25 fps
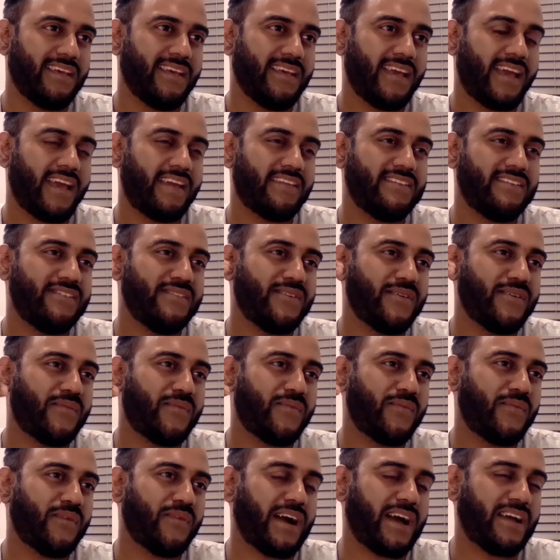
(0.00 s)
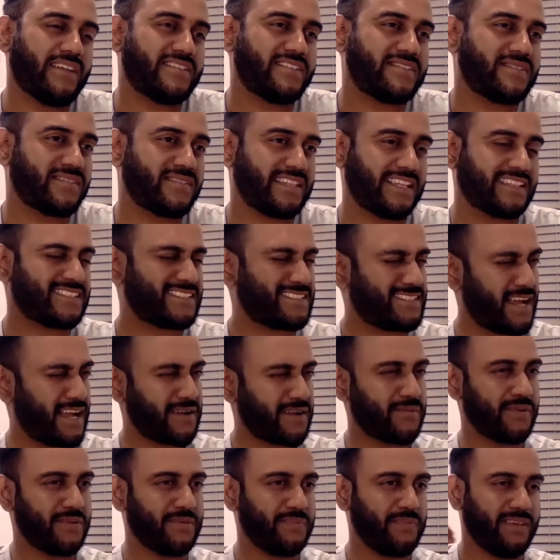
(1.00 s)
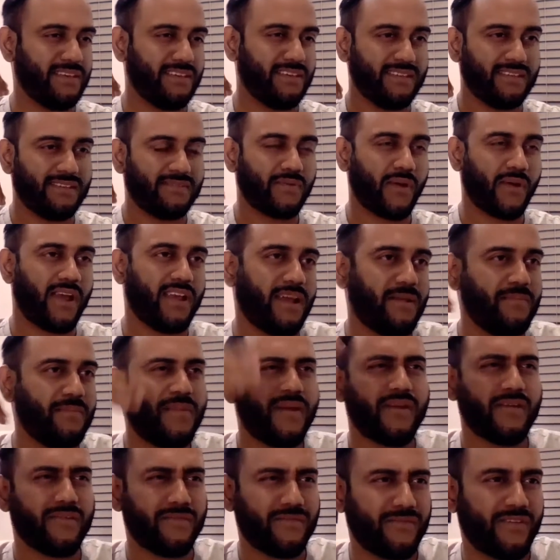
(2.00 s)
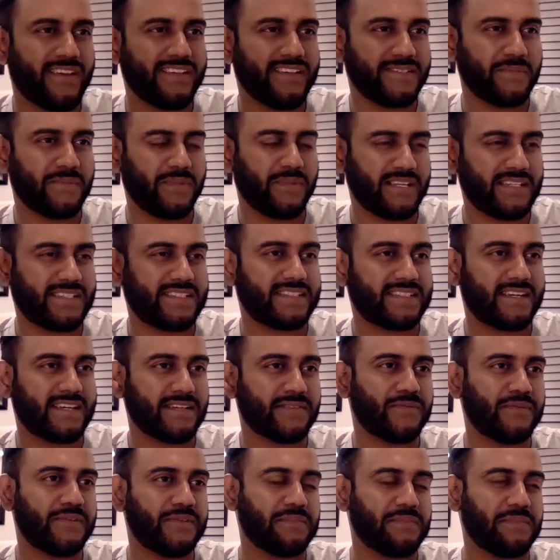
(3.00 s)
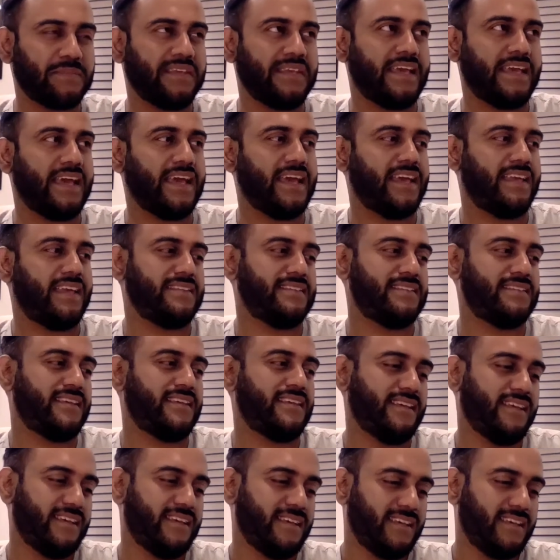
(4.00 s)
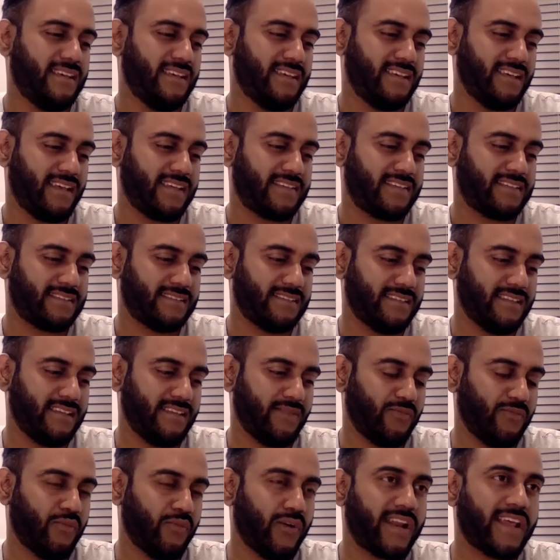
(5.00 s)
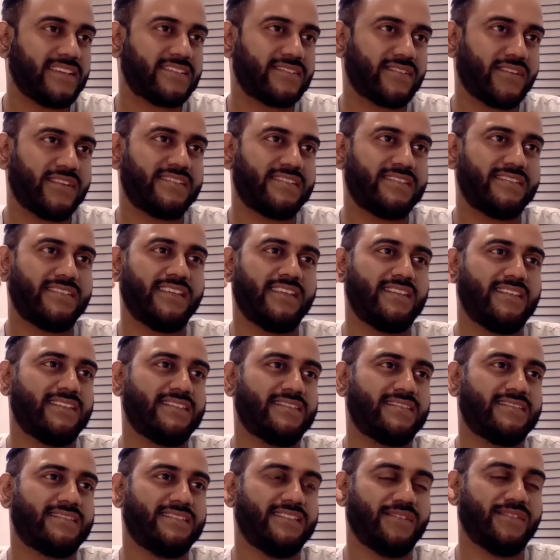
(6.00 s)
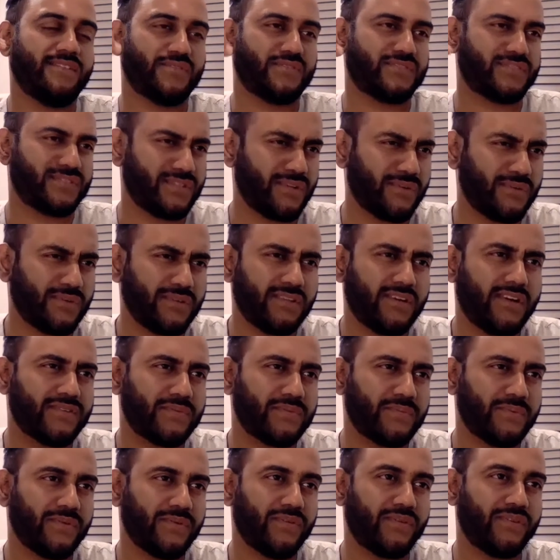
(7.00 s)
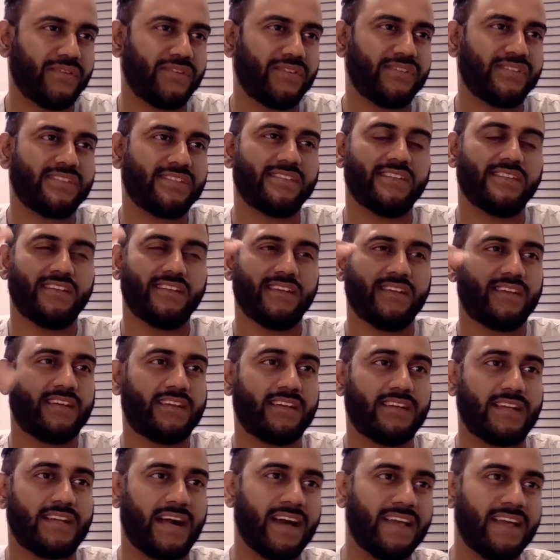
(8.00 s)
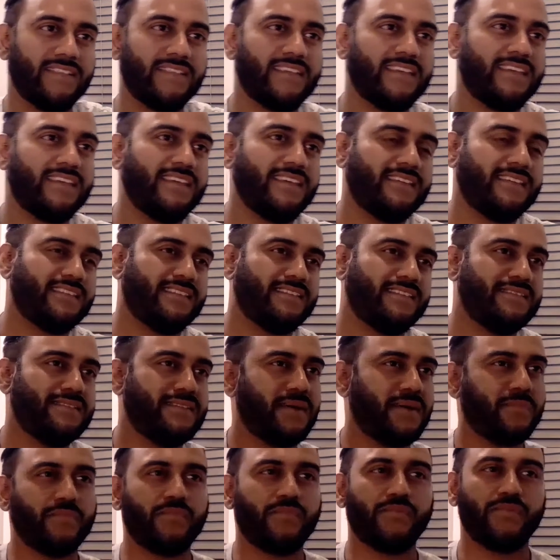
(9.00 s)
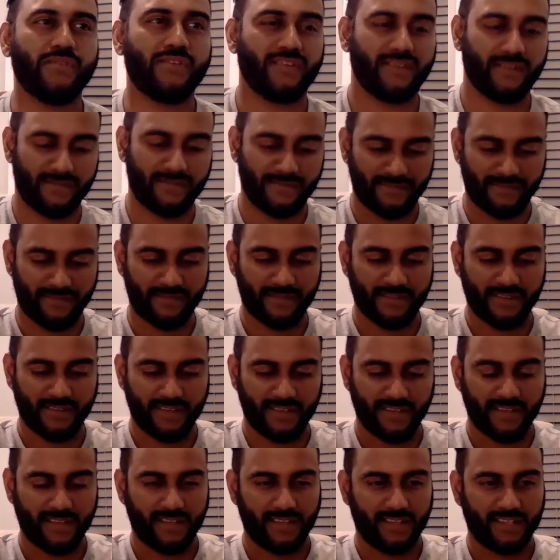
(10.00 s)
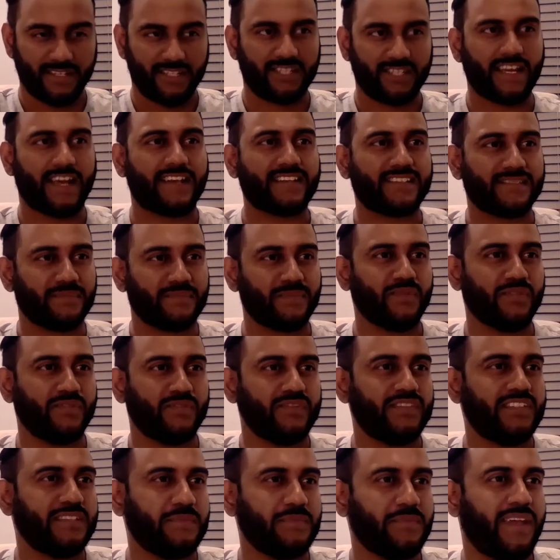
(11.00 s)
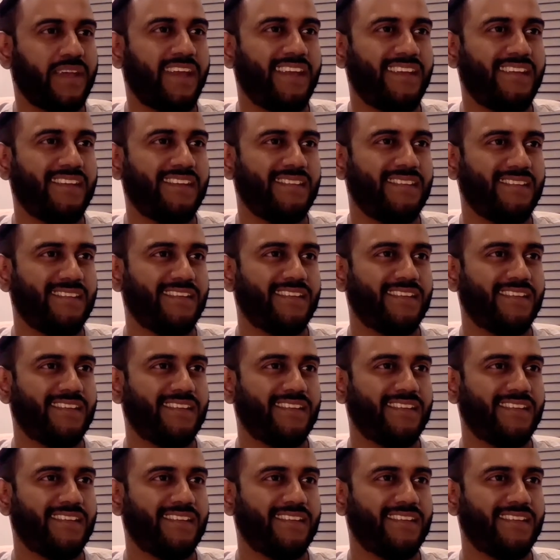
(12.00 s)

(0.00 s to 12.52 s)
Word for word: And, you know, that stuck with me, right? I'm paraphrasing, but it stuck with me. And it's when I started seeing this, you know, serial entrepreneurs, Gandhi, the number of chess moves he made,